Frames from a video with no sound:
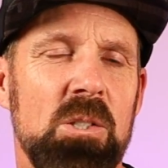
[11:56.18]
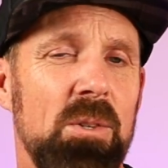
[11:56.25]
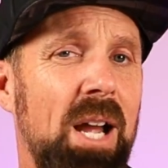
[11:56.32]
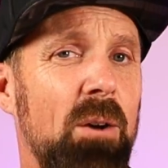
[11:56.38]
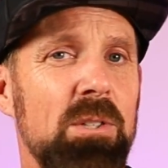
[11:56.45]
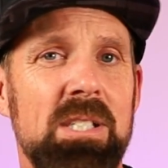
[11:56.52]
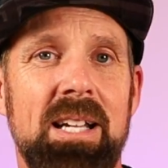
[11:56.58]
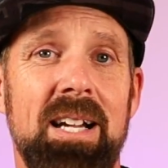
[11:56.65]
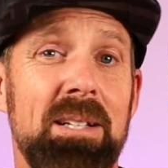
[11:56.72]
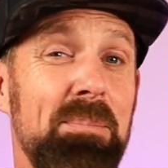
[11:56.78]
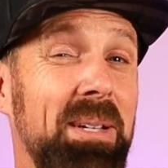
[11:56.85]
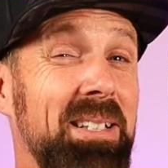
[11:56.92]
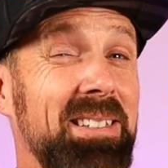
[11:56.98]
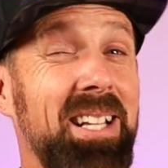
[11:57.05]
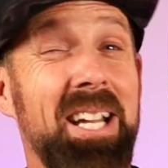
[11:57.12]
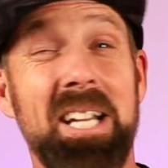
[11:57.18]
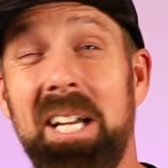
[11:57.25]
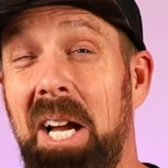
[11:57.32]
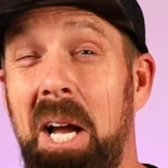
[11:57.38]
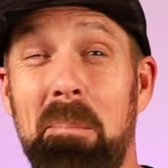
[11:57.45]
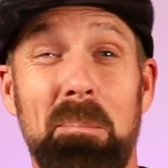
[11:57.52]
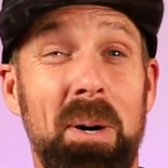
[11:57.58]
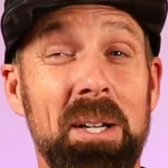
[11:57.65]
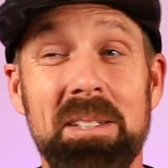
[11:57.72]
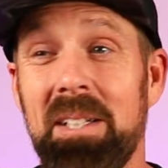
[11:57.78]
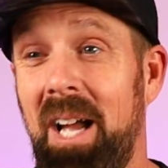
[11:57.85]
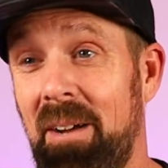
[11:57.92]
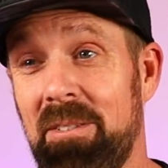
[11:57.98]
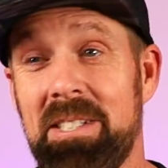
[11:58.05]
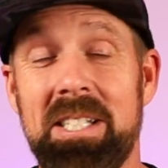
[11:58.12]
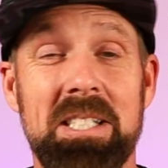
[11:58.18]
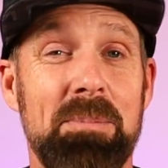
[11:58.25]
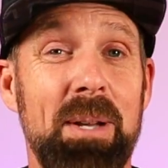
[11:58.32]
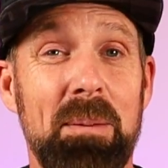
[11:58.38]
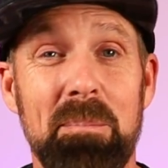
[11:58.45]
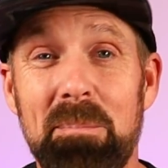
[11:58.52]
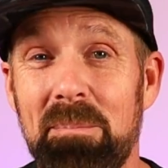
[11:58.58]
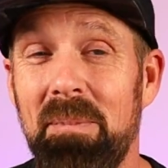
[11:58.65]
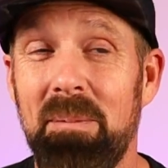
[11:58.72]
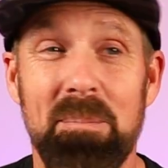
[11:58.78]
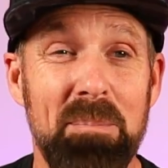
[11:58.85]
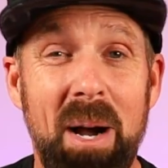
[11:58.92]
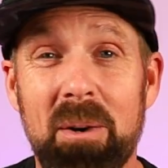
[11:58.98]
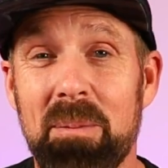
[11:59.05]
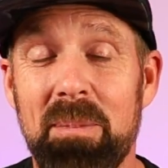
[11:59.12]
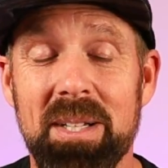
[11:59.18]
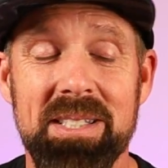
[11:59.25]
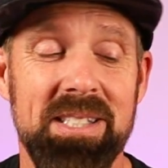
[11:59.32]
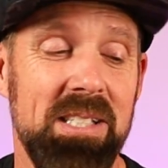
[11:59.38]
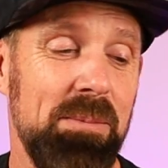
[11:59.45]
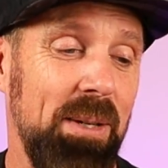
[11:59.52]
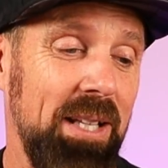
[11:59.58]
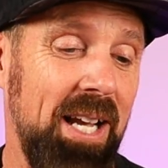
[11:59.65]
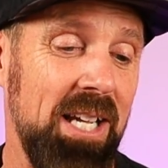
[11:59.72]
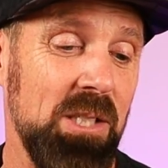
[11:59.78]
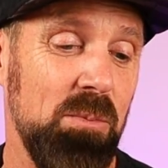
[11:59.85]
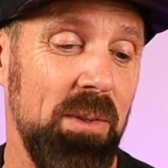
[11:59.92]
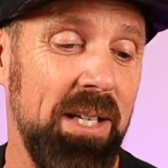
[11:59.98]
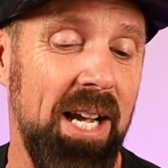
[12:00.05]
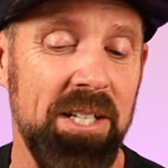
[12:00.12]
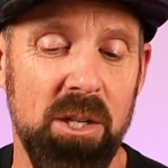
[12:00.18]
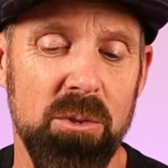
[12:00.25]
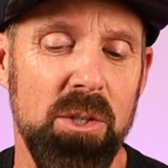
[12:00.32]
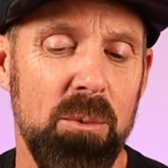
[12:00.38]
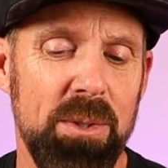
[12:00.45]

now it's kind of been like a month. Obviously it's been about a month since my last one. I don't know